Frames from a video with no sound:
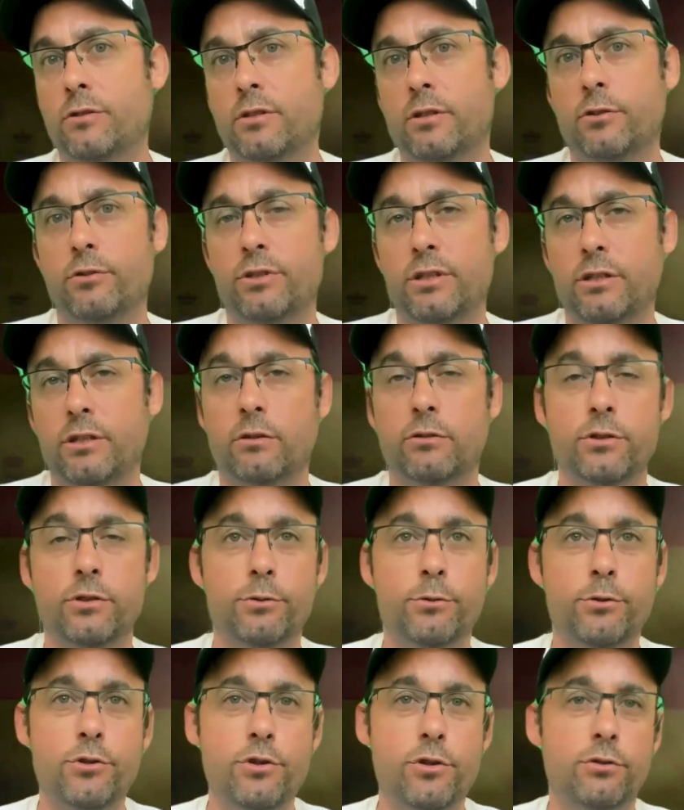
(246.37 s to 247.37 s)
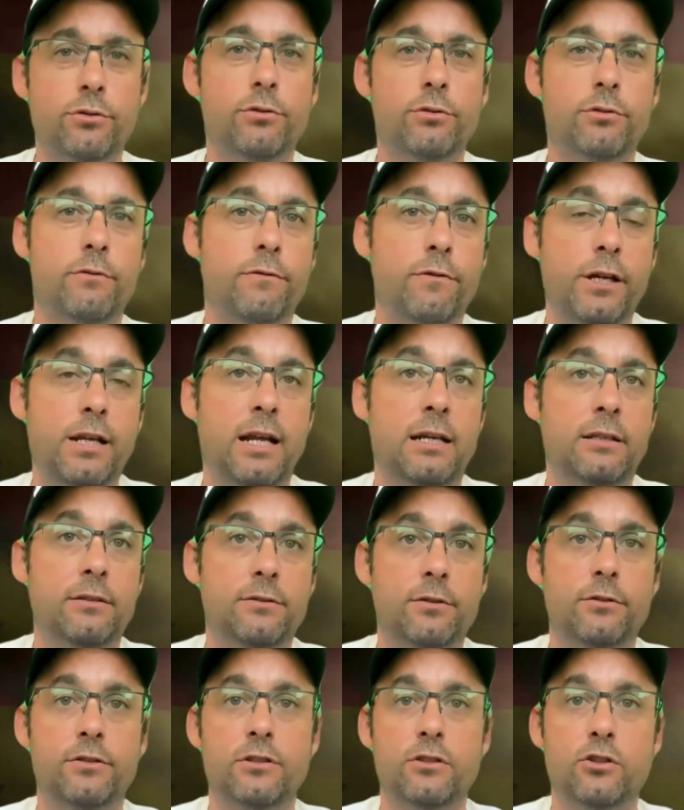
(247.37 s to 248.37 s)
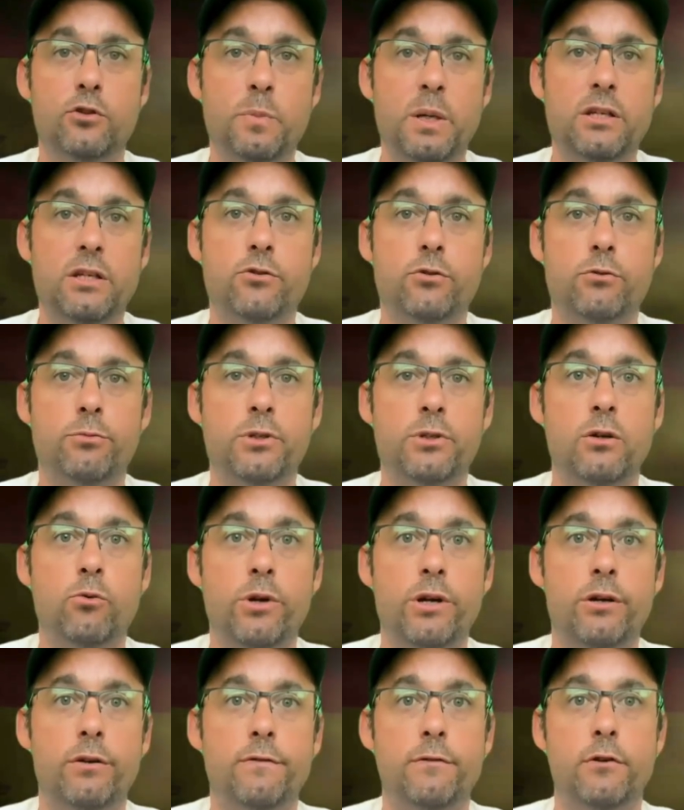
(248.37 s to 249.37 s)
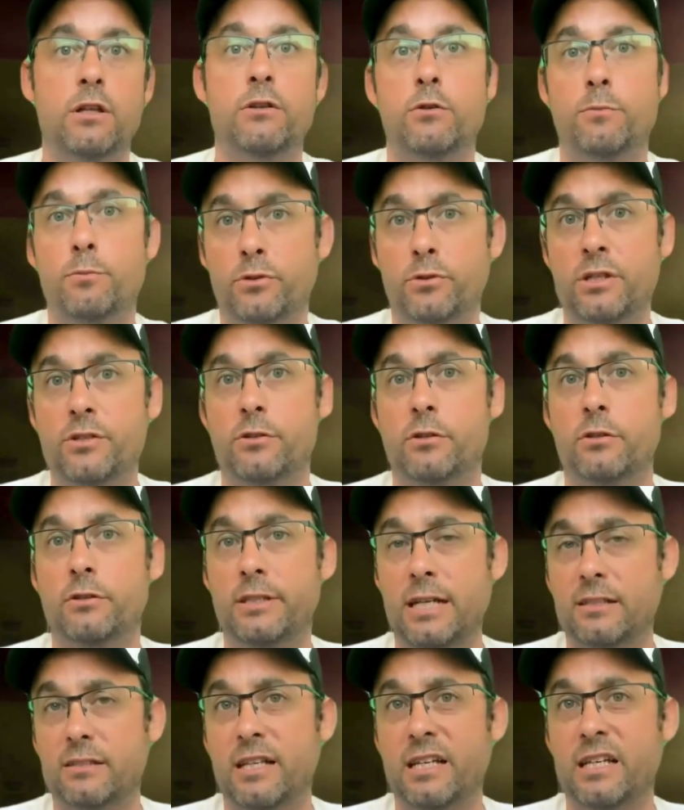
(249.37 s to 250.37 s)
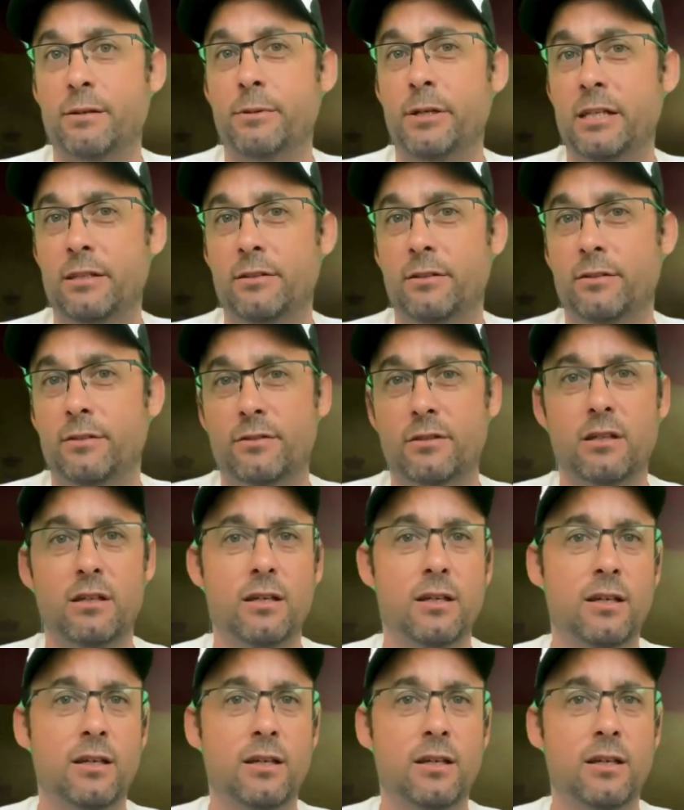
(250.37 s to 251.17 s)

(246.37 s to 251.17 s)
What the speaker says: security contributions, freelancers in Spain should be aware of other potential tax liabilities.